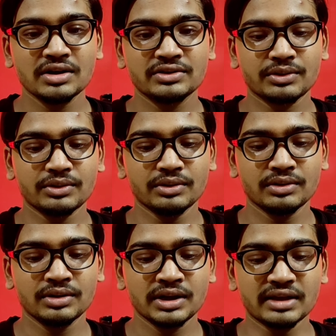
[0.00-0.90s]
So
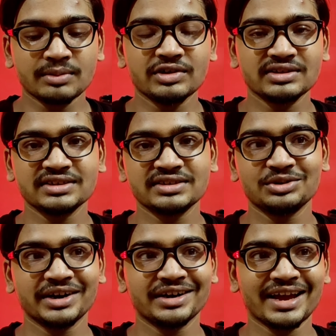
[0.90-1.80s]
yeah, someone suggested
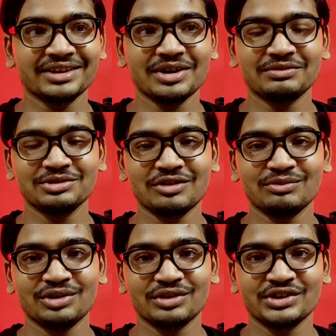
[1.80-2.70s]
to get a rank you have to solve
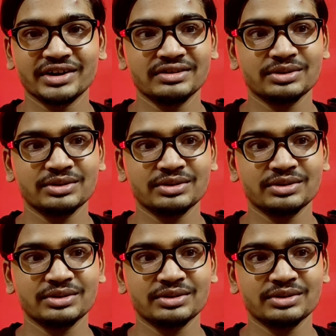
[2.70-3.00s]
more questions,